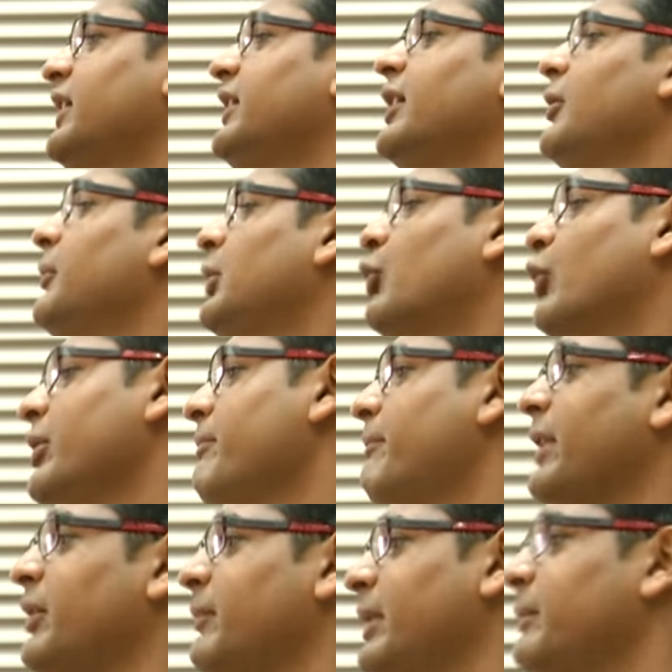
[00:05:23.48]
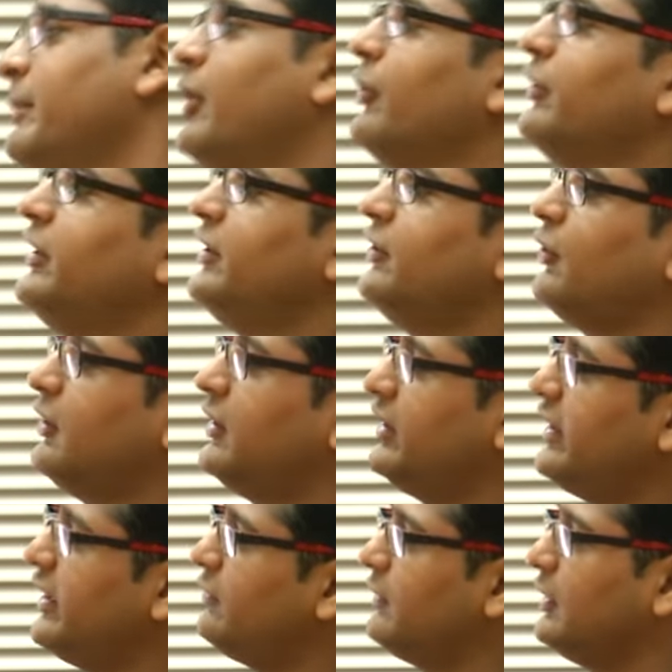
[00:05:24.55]
then there will be no impairment because it is
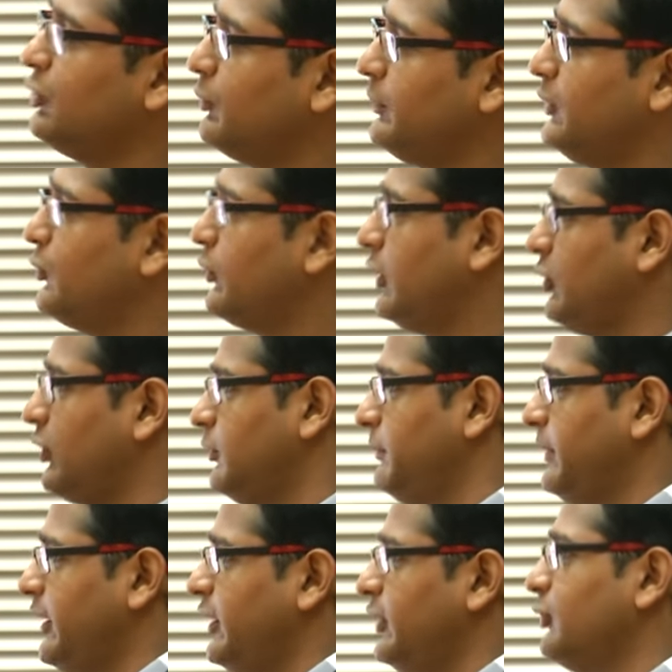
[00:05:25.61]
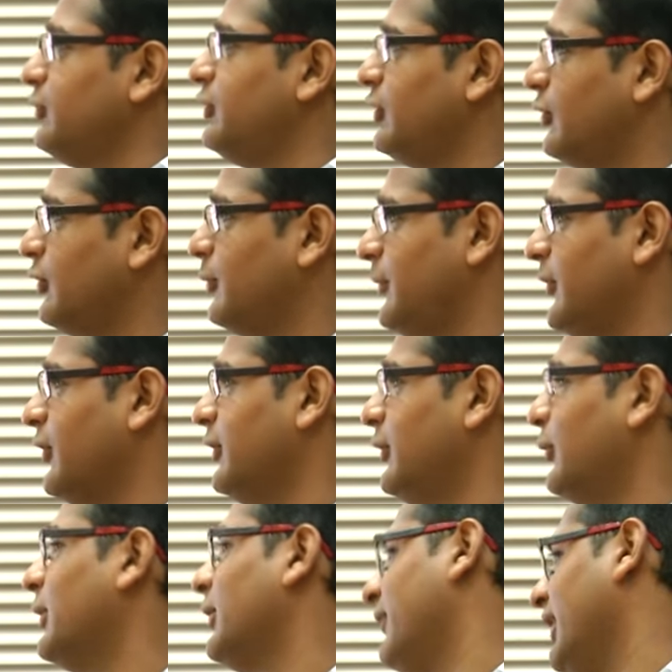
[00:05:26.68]
already at 1 rupee. You cannot bring it to 0 rupee or
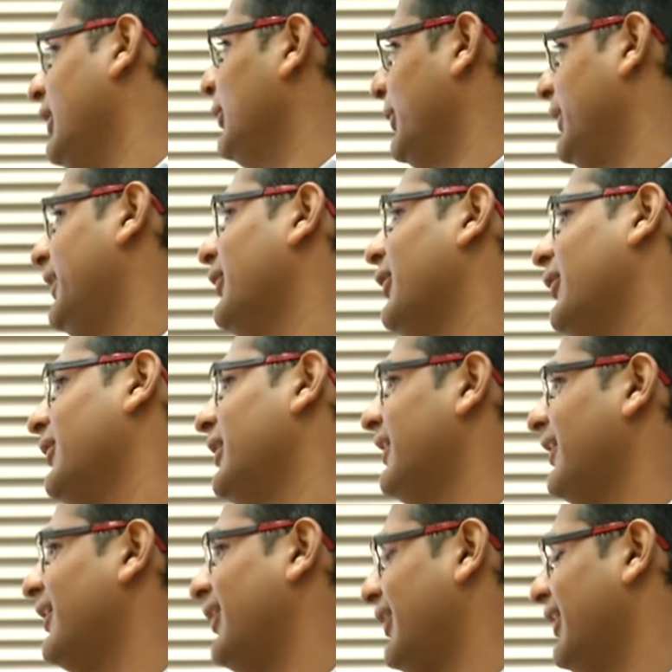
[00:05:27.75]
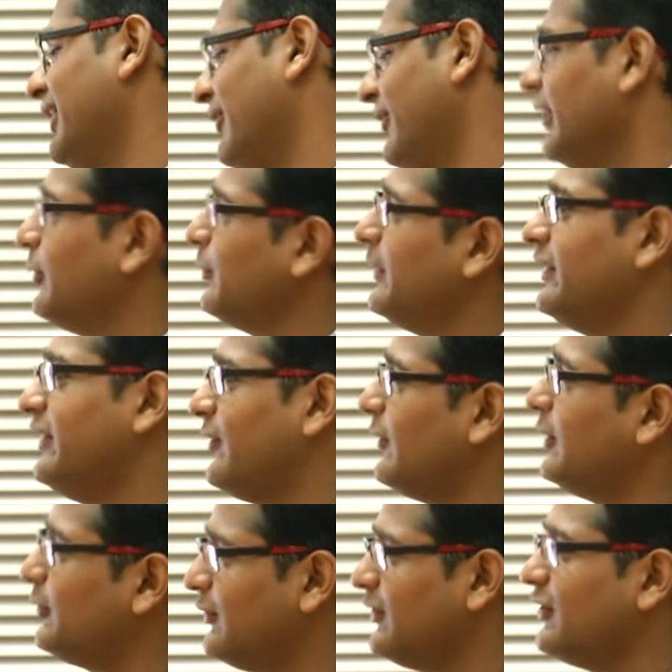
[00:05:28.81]
lower value. It is always uh, 1 rupee is
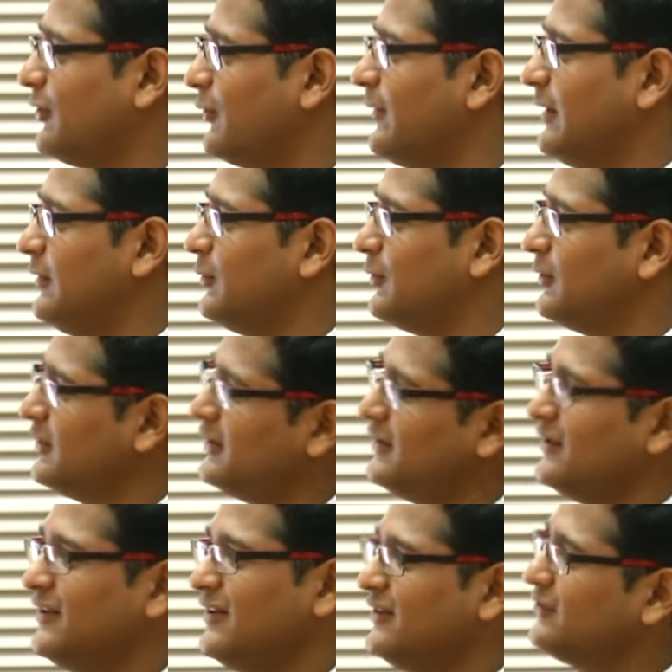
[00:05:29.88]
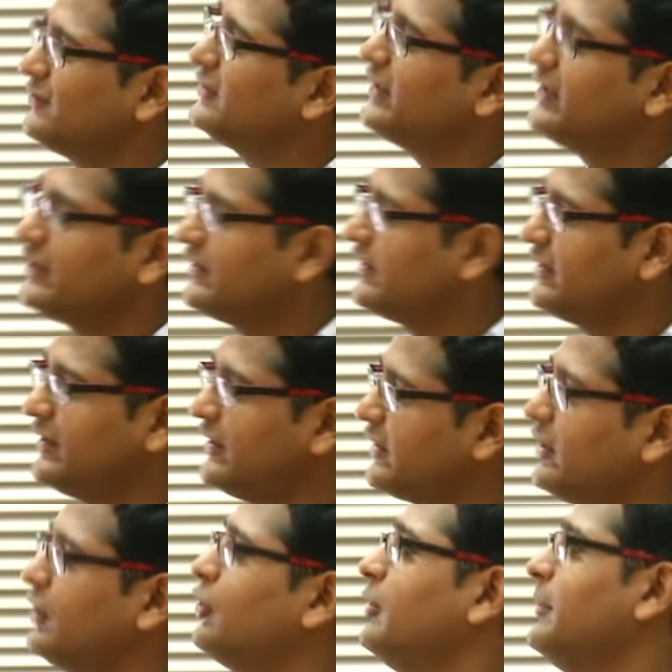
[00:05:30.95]
equal to 0 value. So then, then there
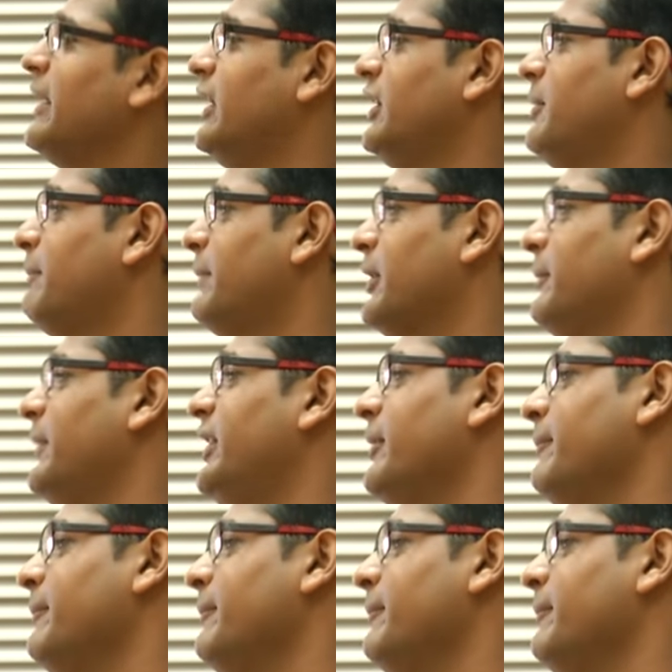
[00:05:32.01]
cannot be any impairment.